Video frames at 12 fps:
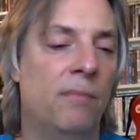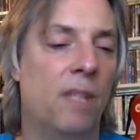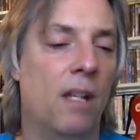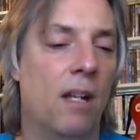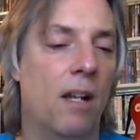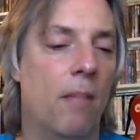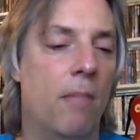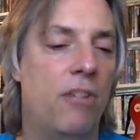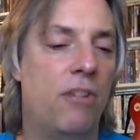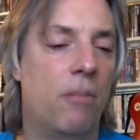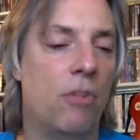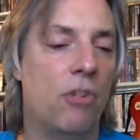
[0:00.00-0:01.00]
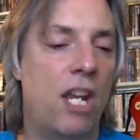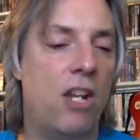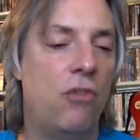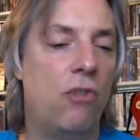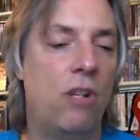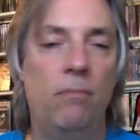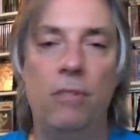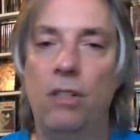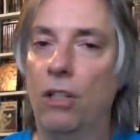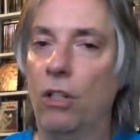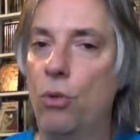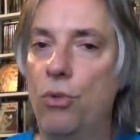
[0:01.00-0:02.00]
Uh, Midsummer's Daydream,
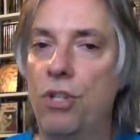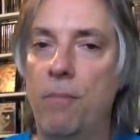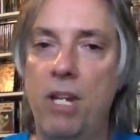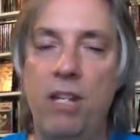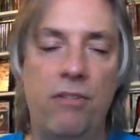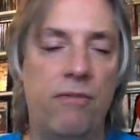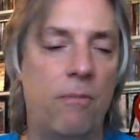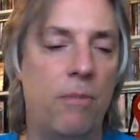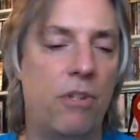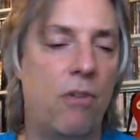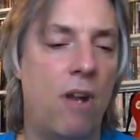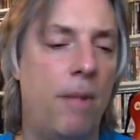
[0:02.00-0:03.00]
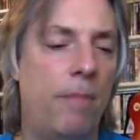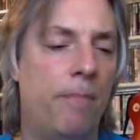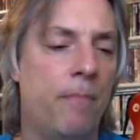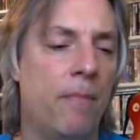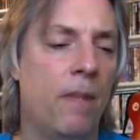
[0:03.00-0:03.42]
little acoustic piece from Mr. Emmett.